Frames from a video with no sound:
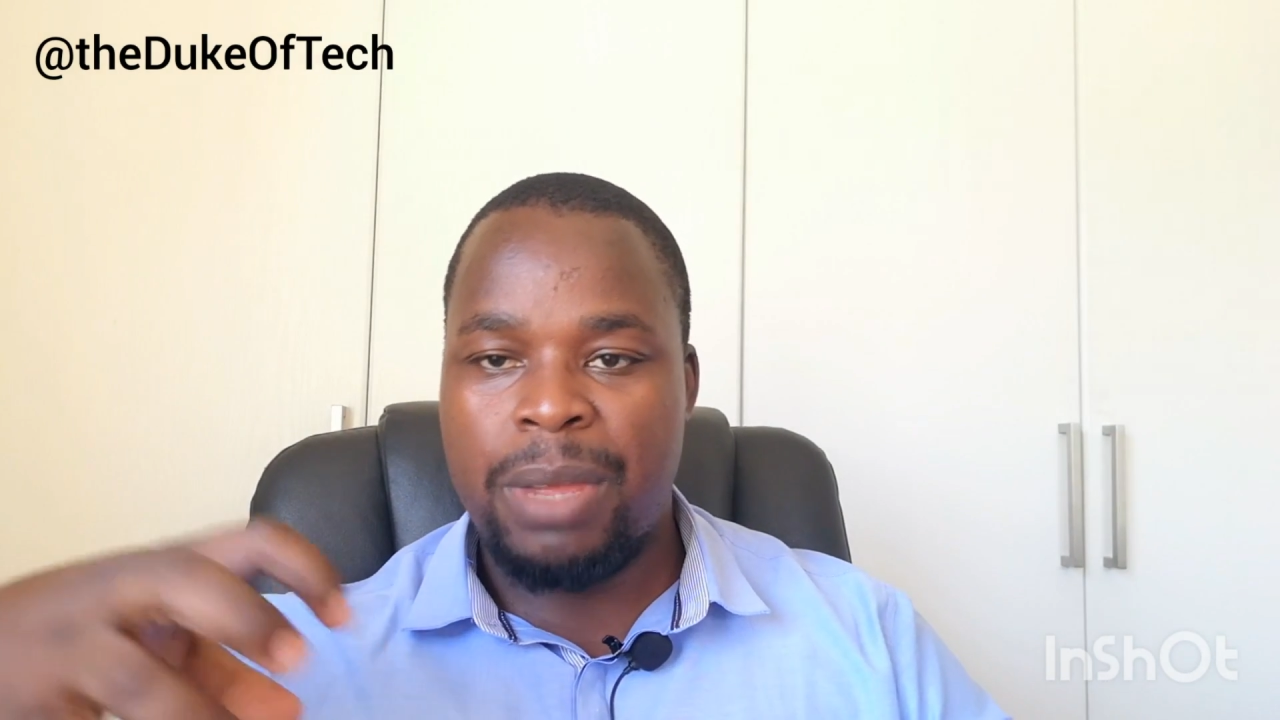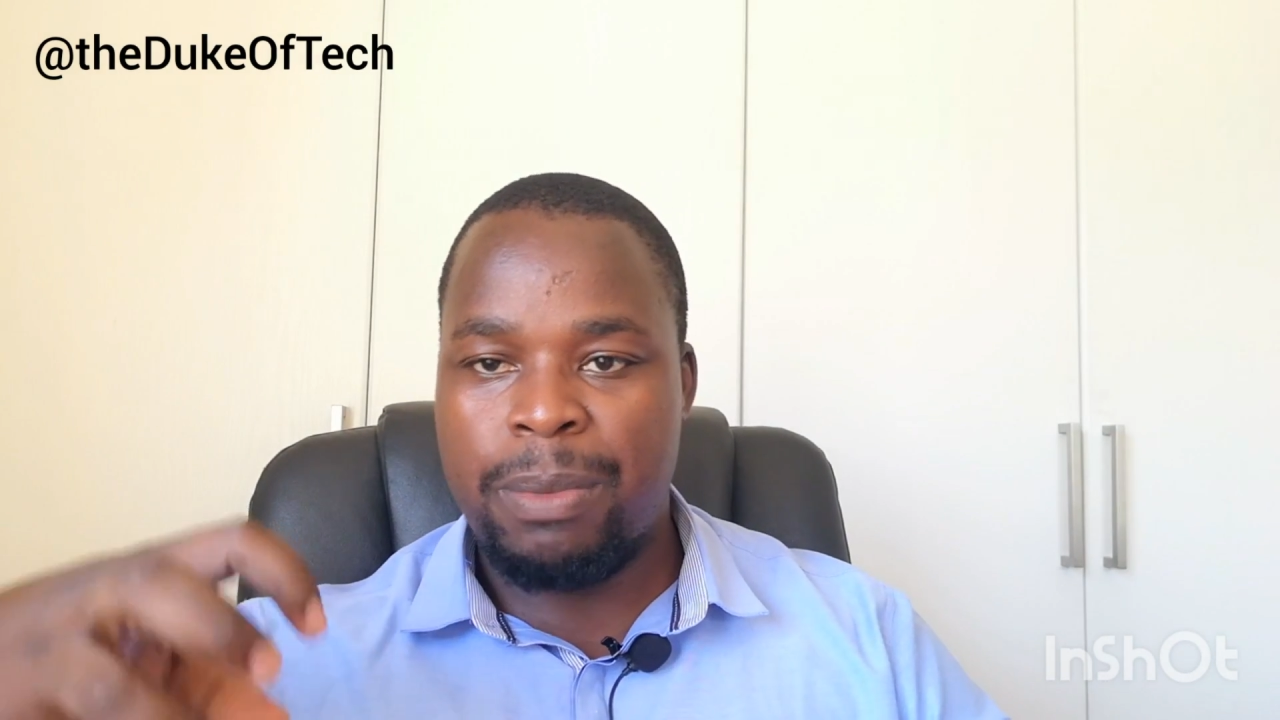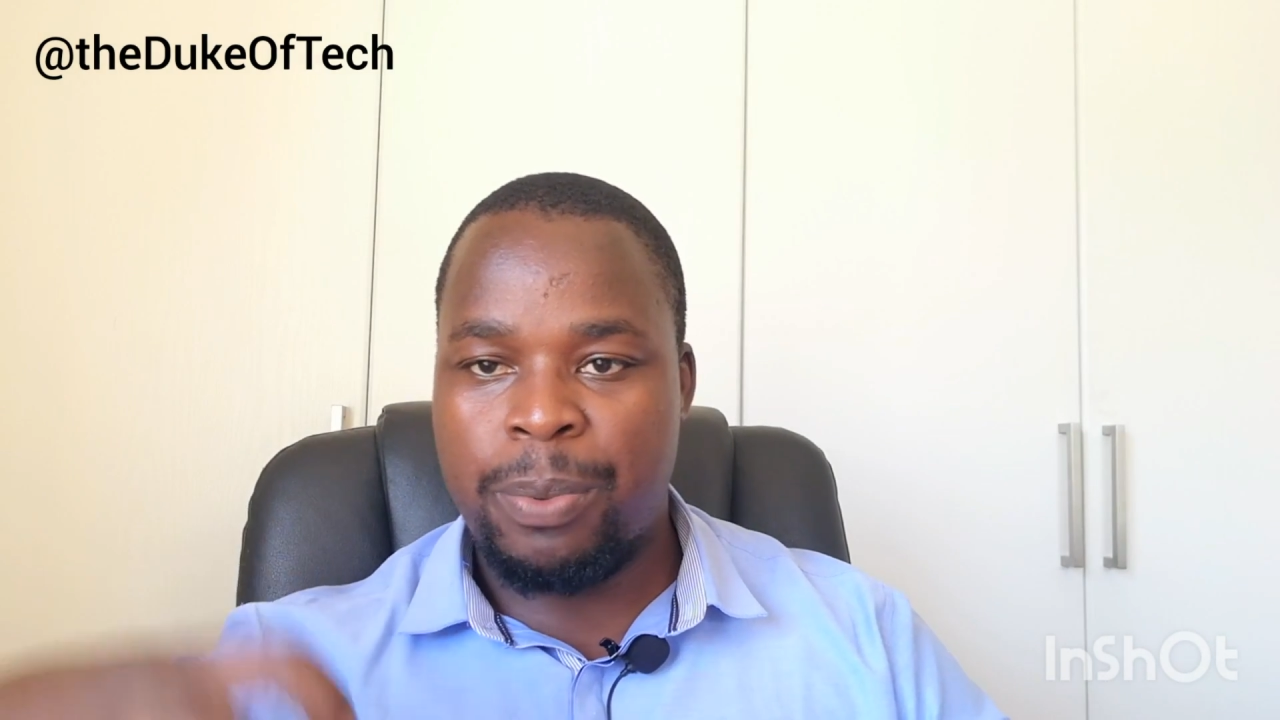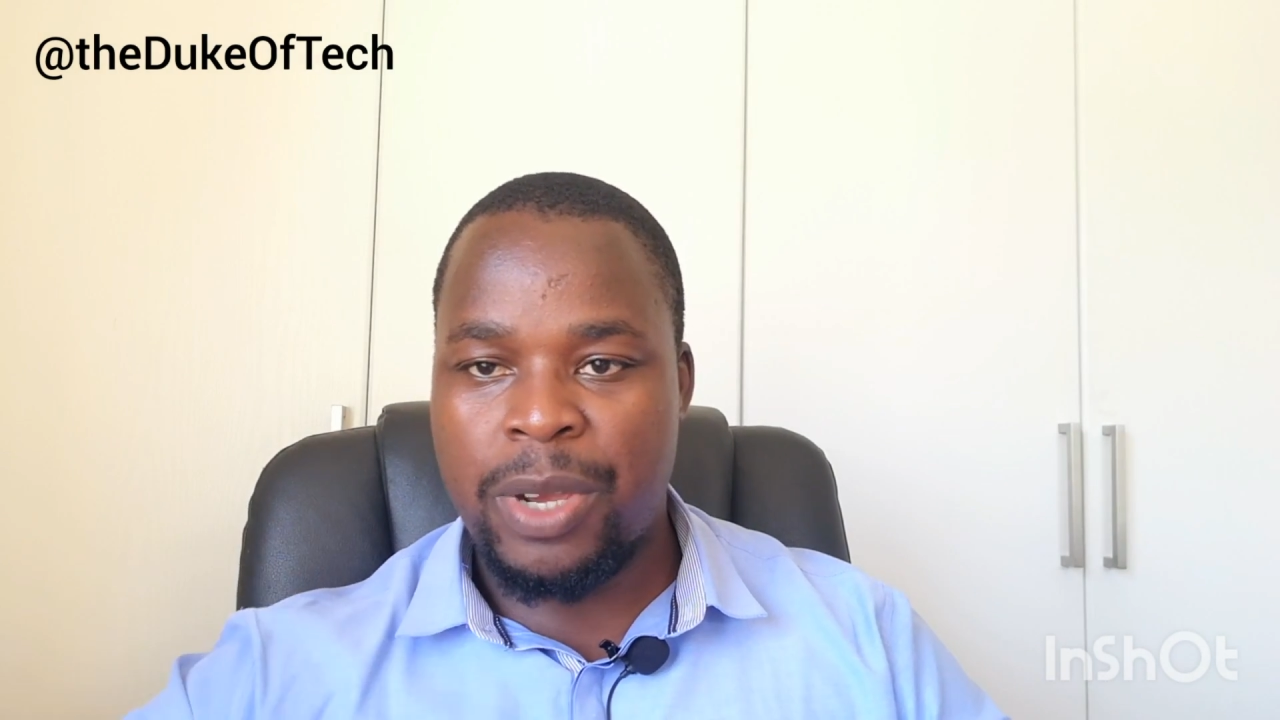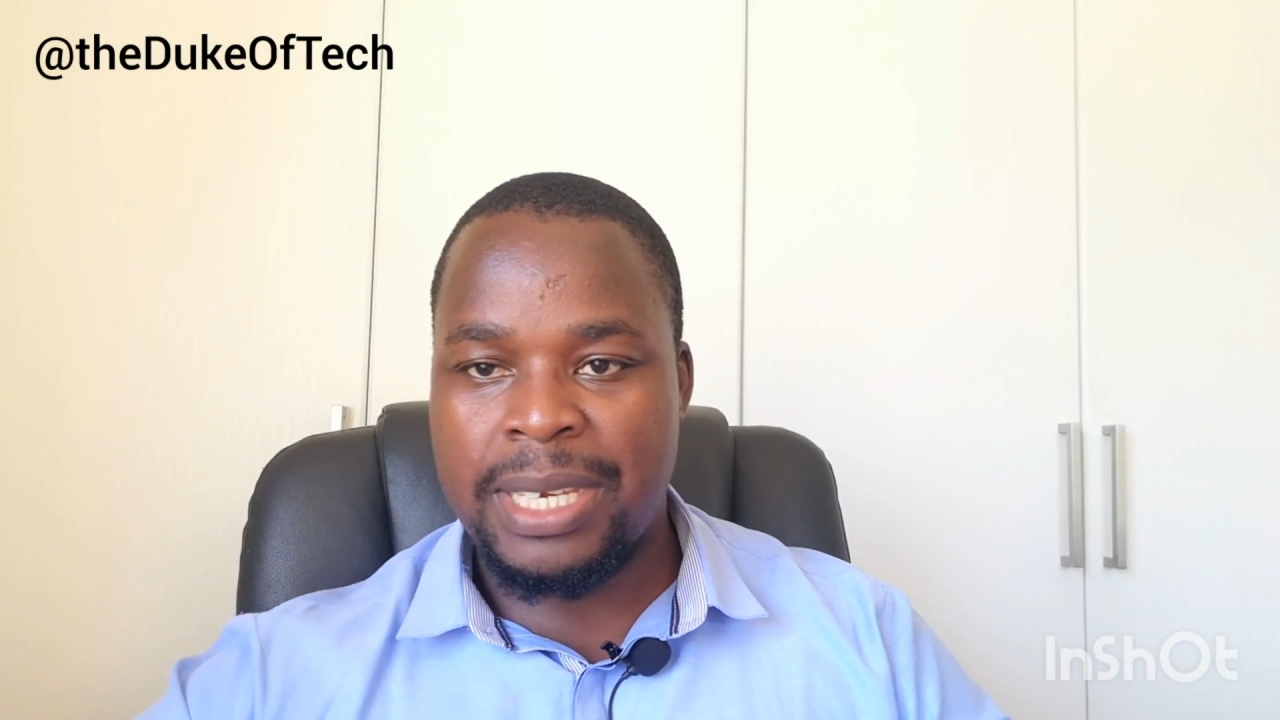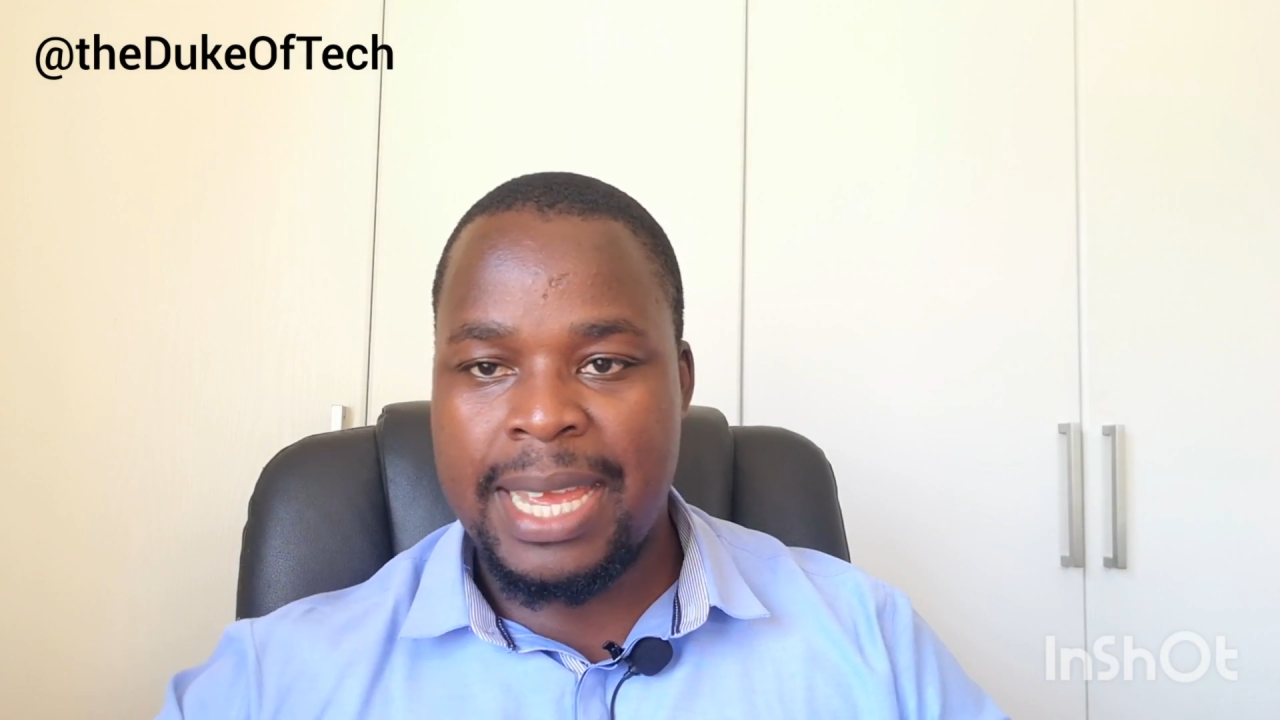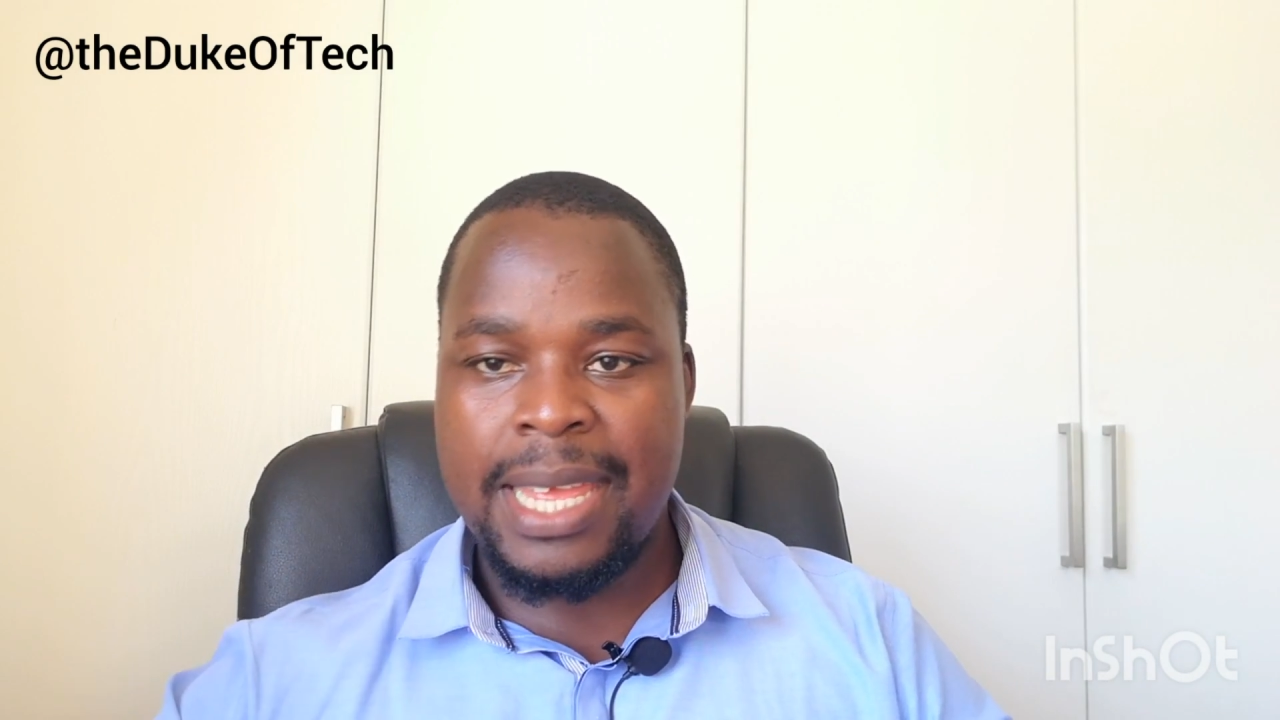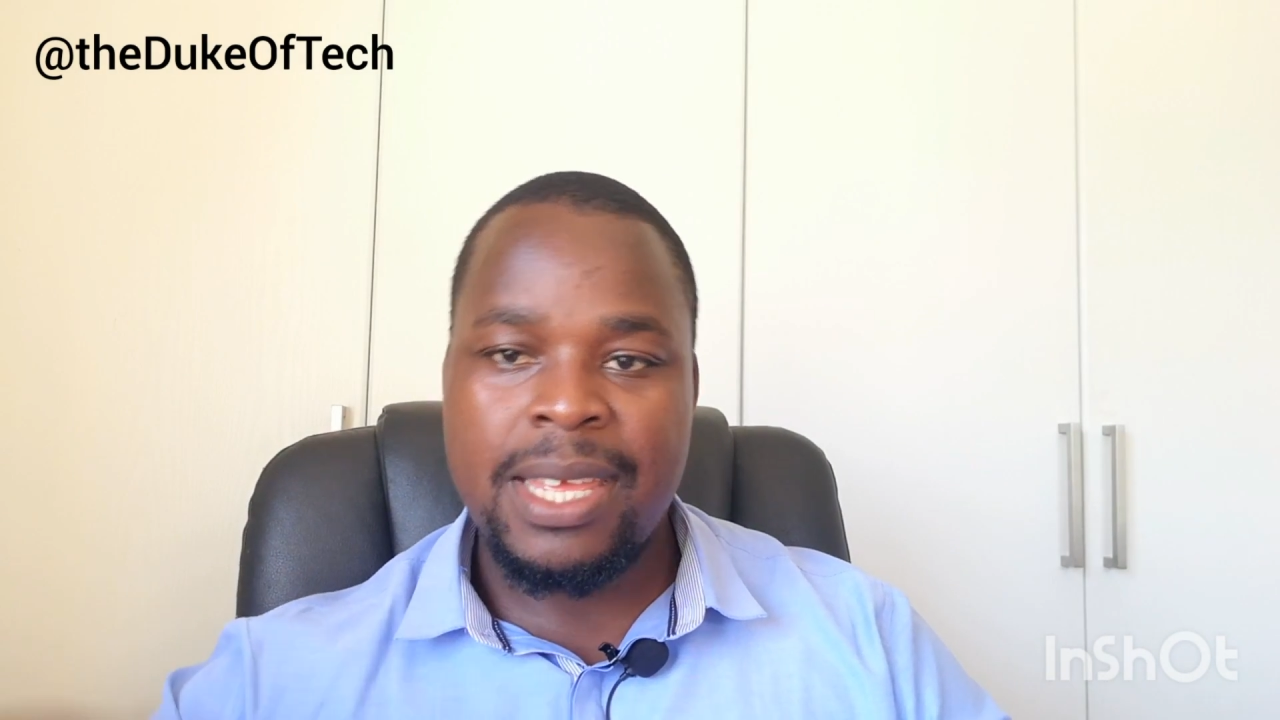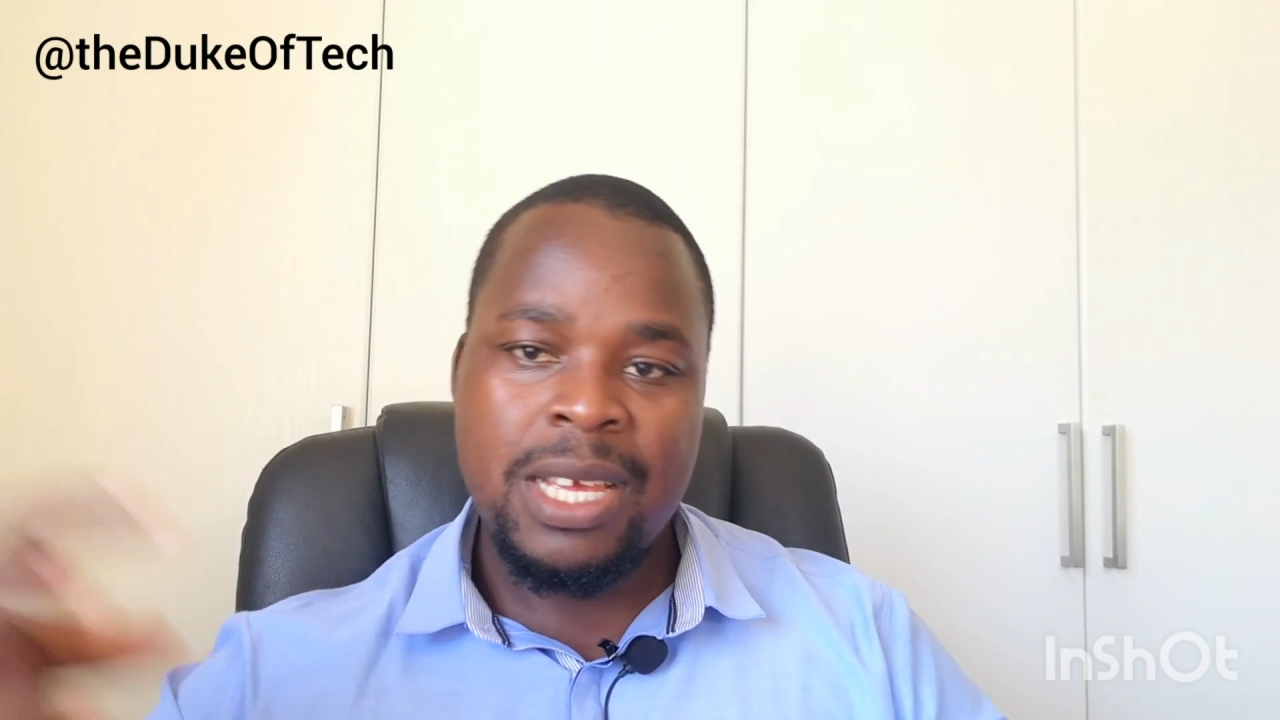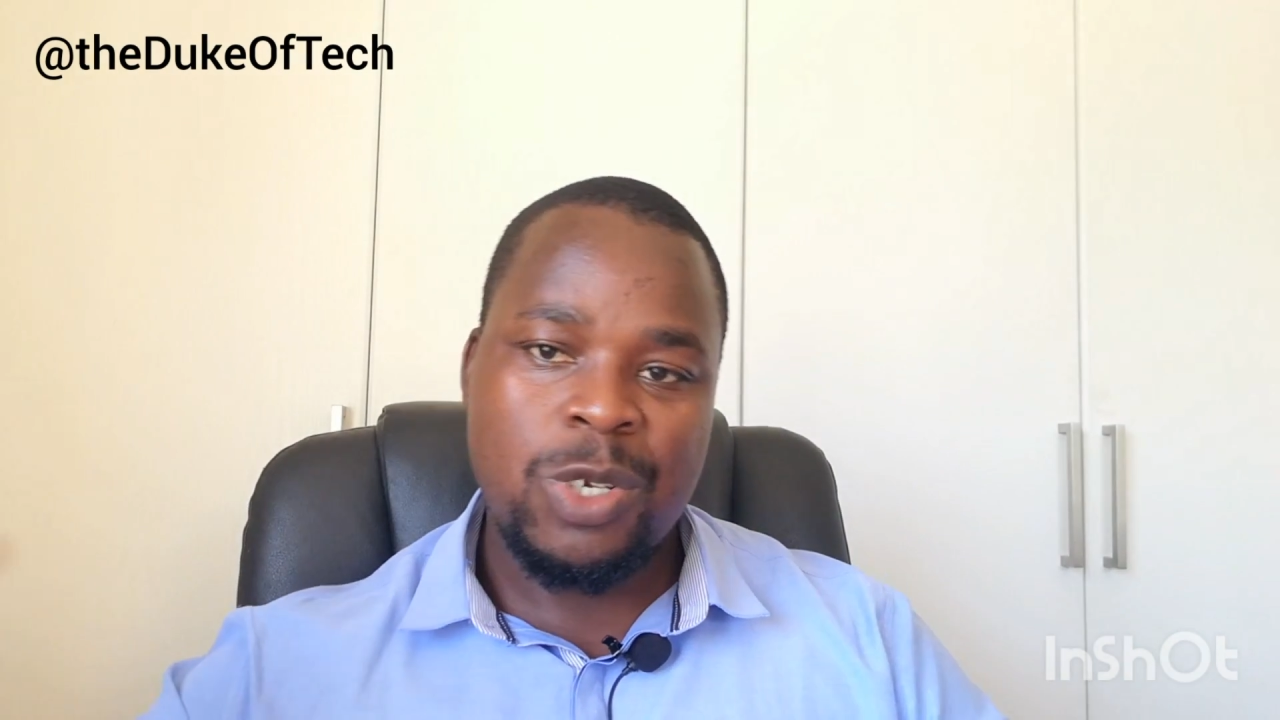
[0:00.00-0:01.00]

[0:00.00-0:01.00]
maybe point A